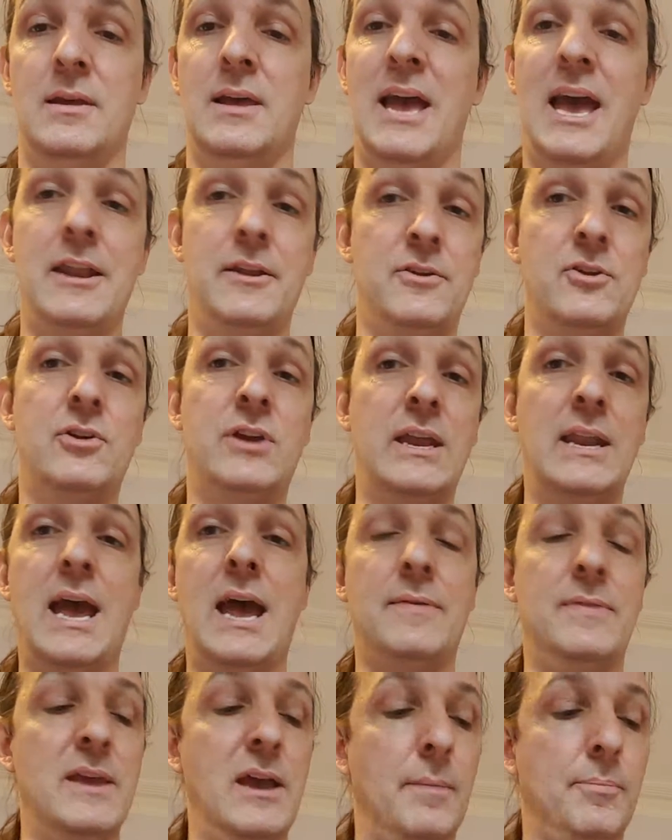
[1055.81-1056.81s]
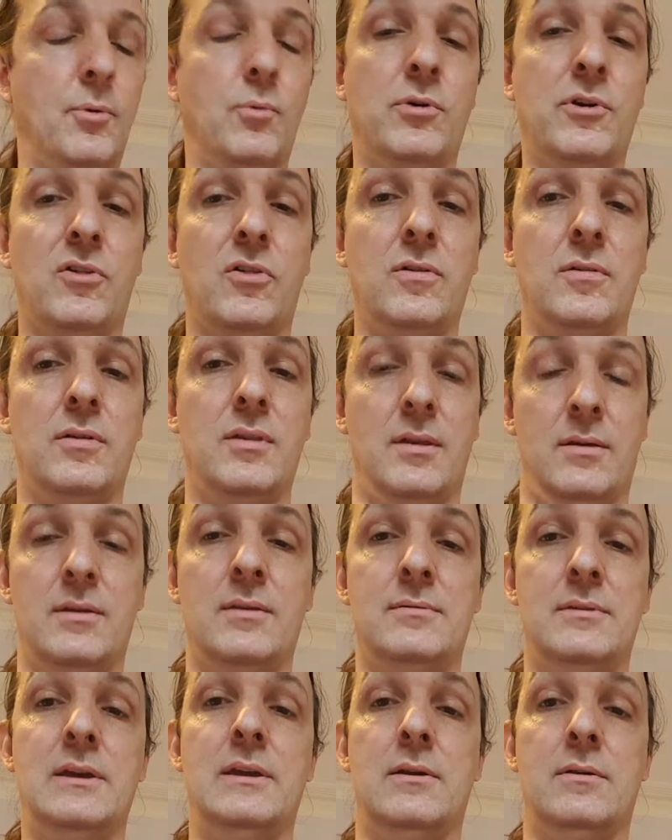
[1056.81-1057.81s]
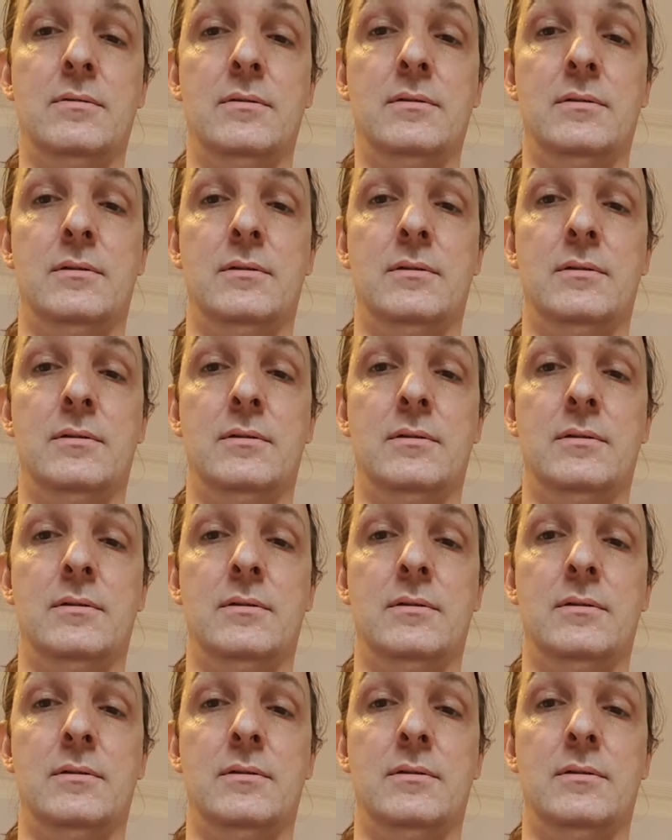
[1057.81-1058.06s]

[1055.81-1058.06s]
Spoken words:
And you can add the upper ones, you know.